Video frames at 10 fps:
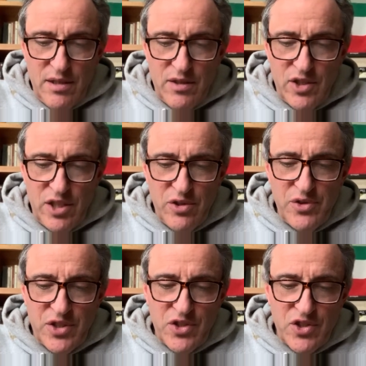Chandler
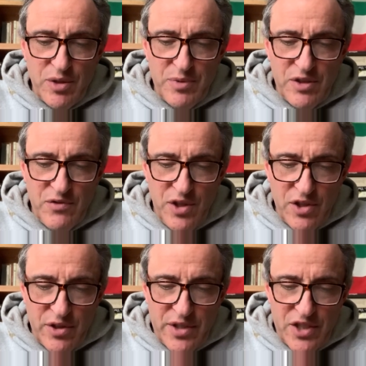thinks there's something
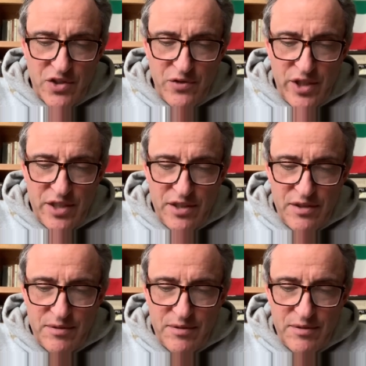vulgar in his friend.